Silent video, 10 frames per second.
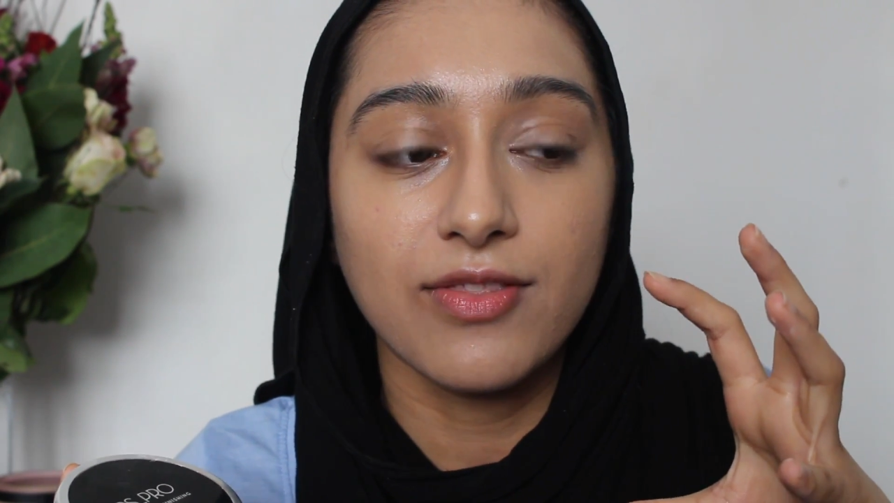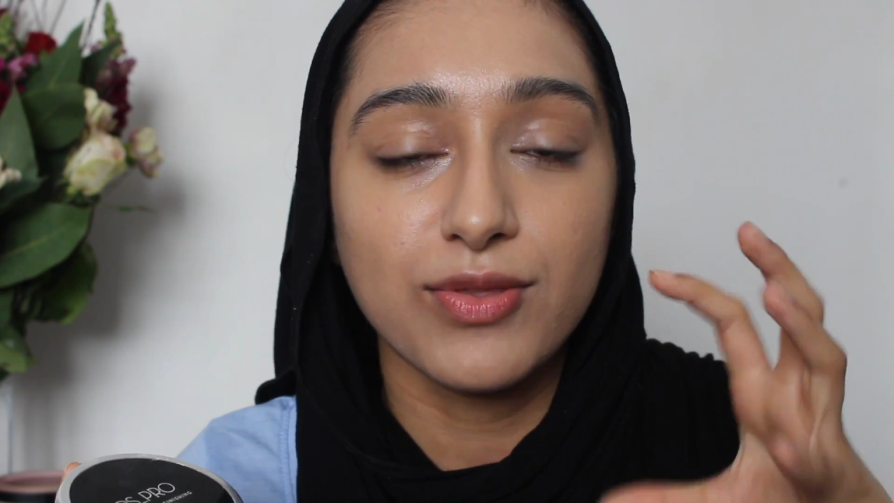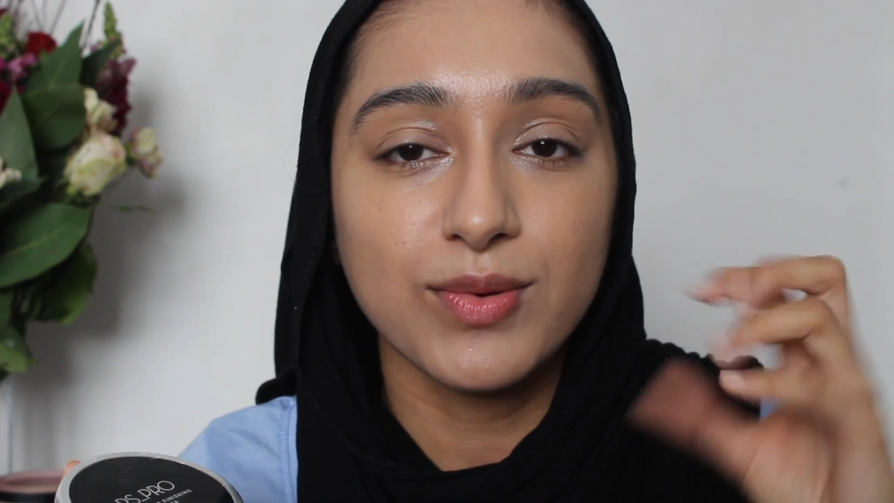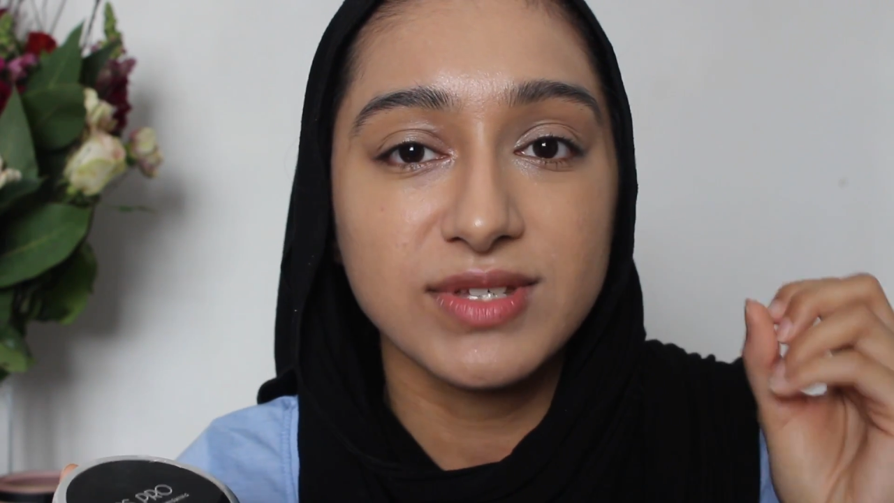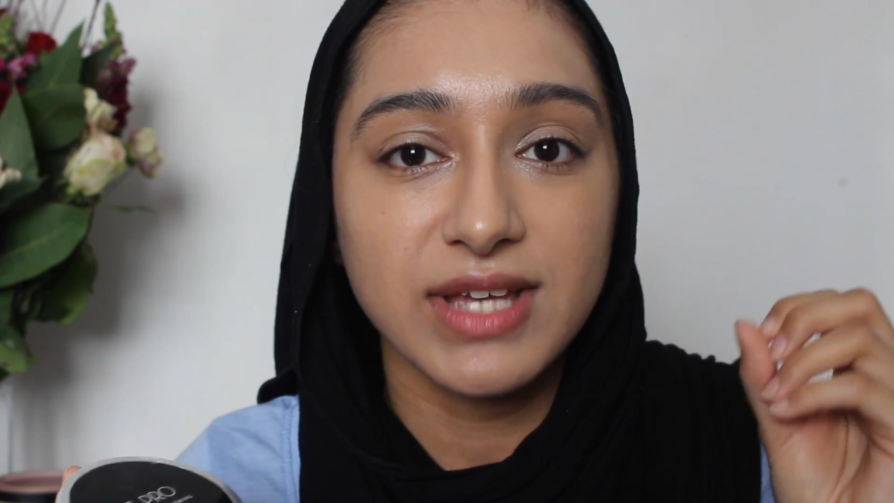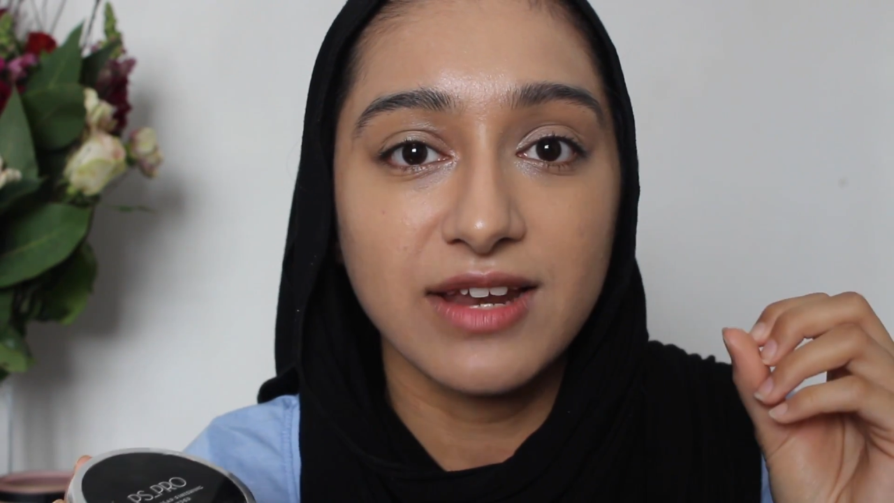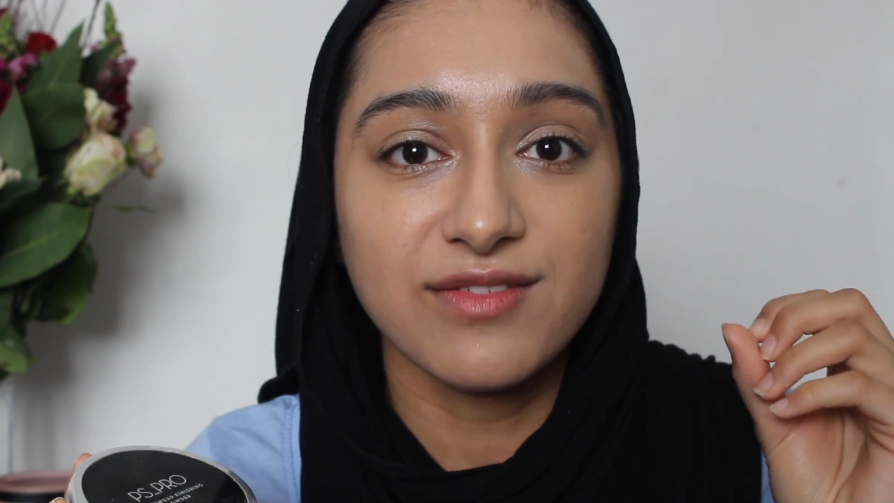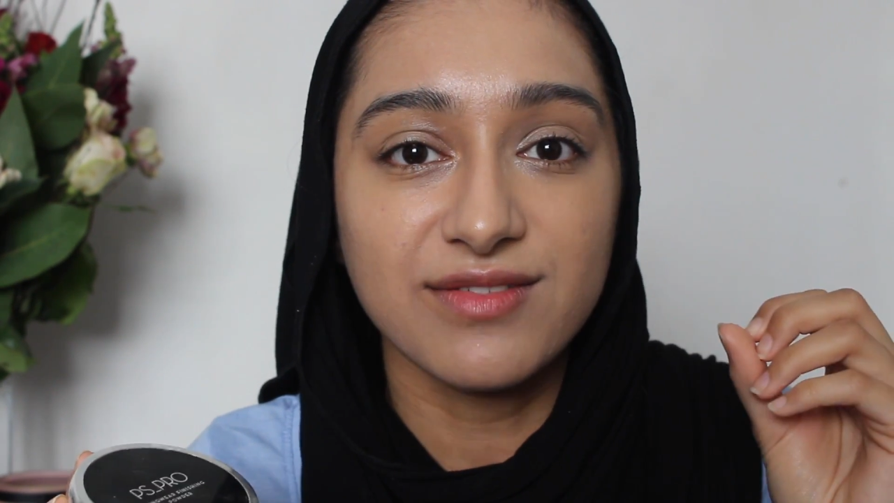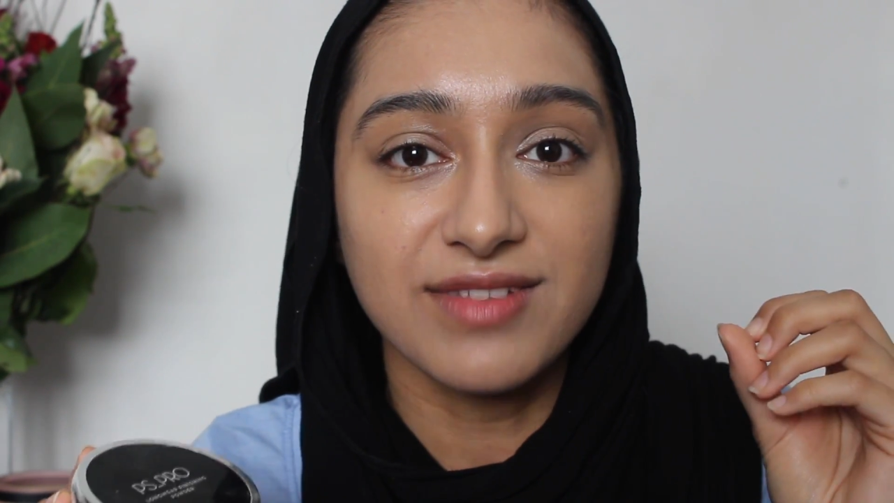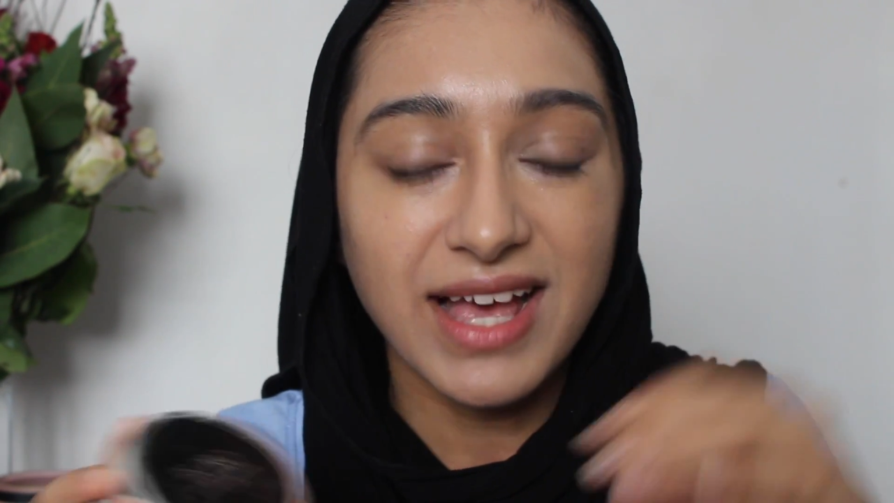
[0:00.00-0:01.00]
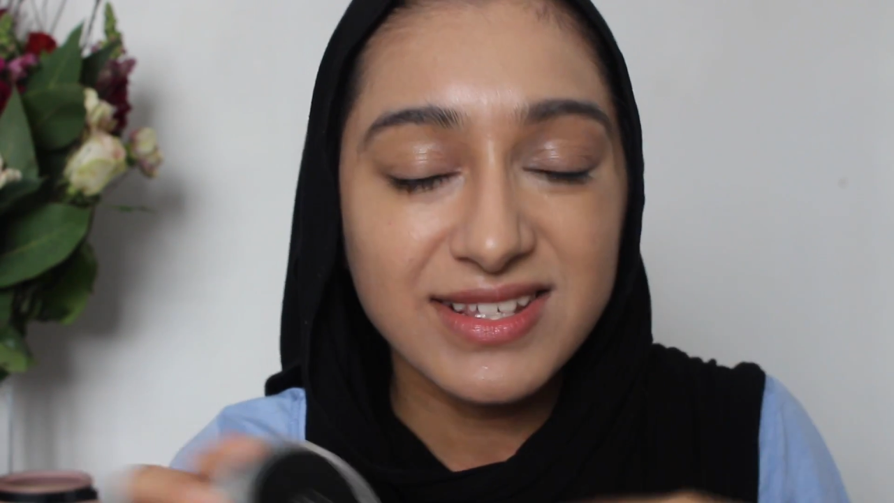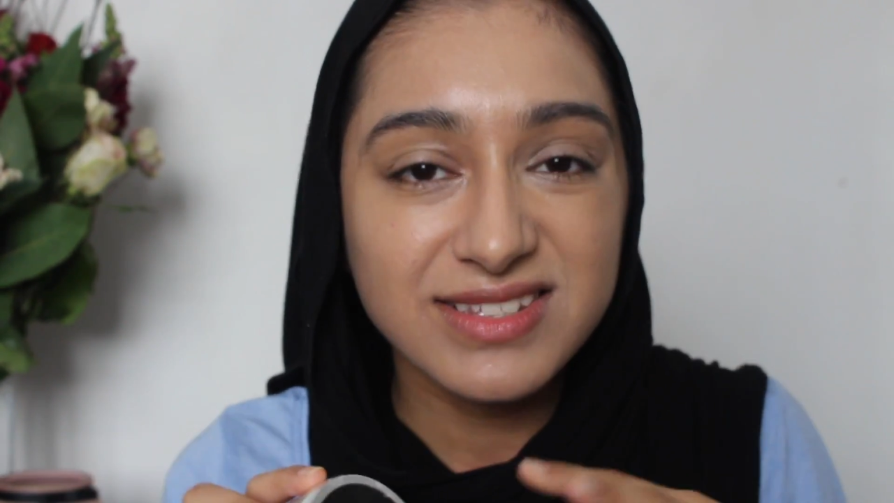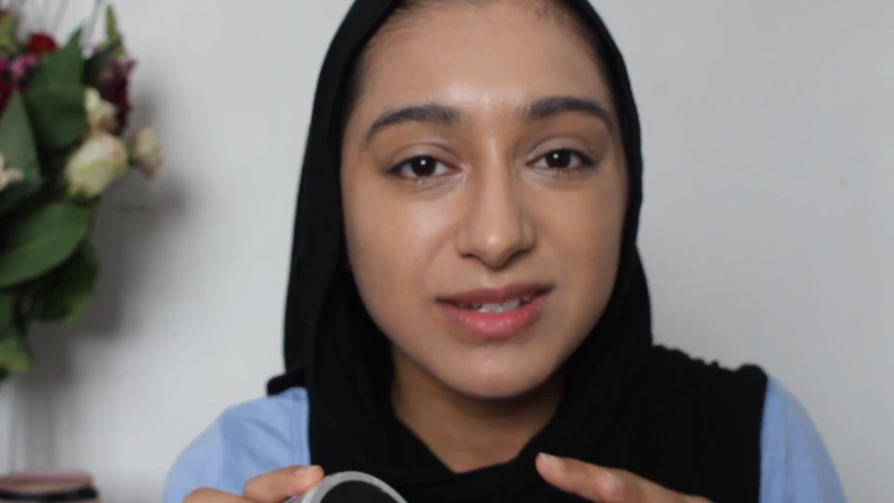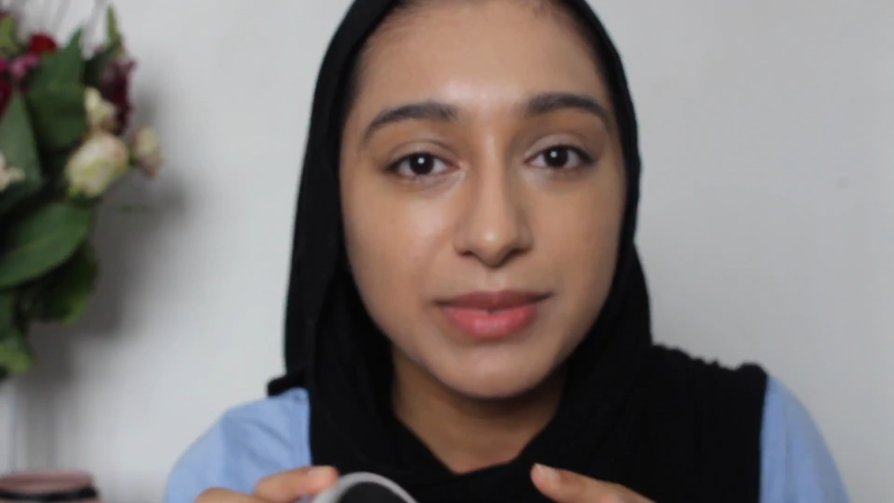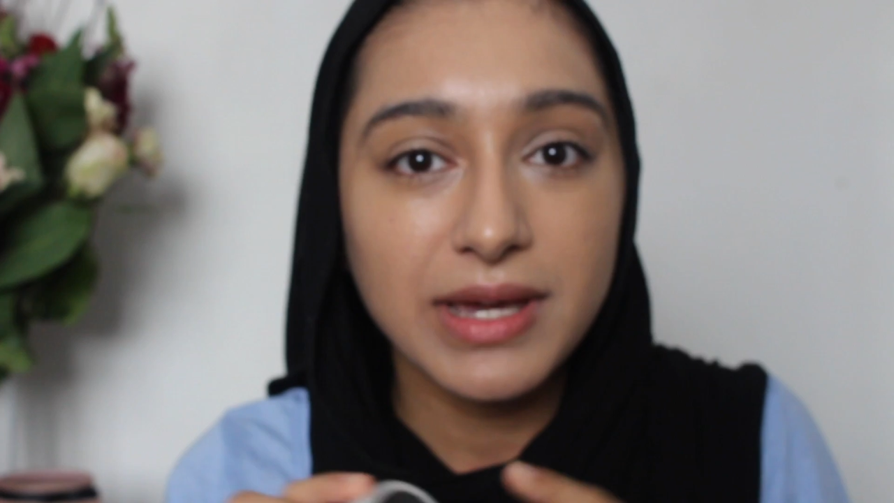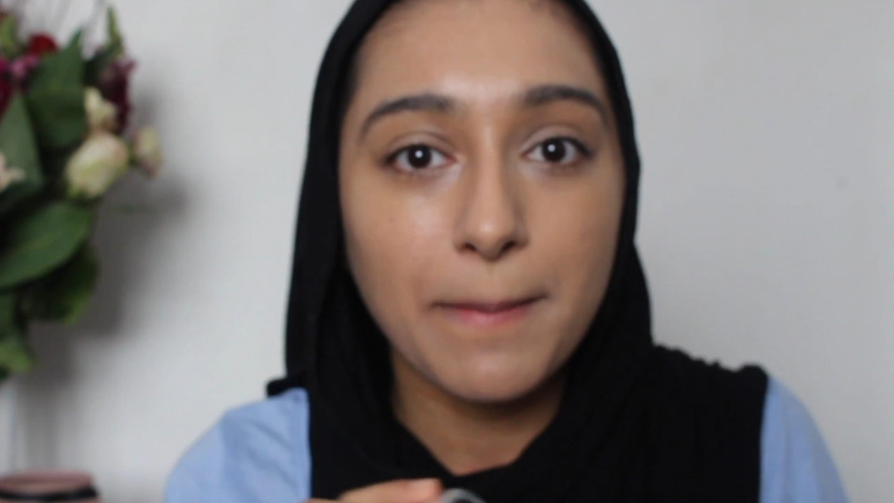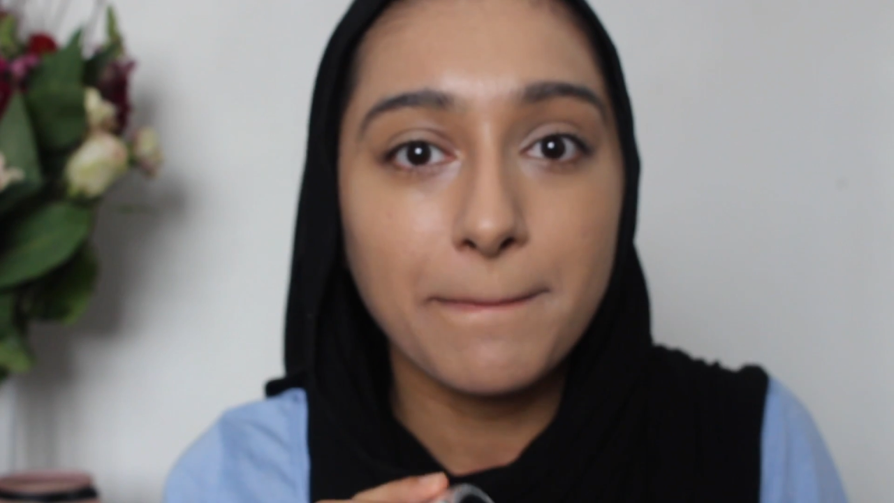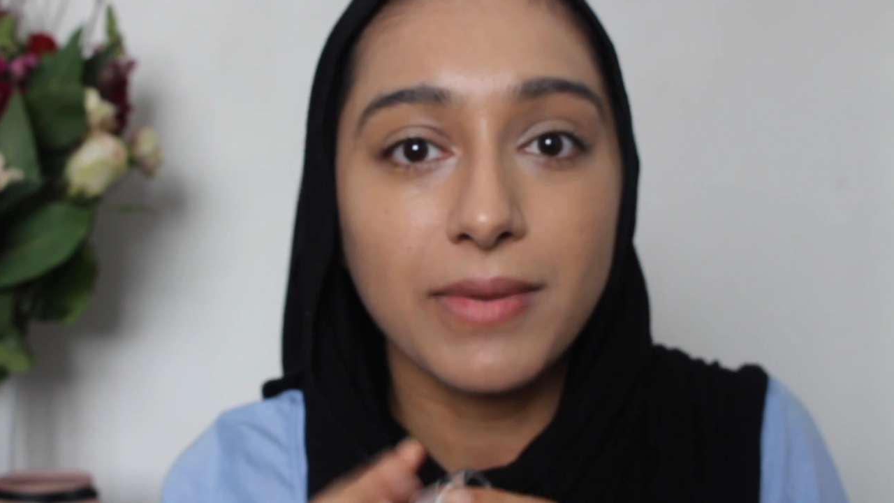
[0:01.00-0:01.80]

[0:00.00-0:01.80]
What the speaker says: those kind of last a bit,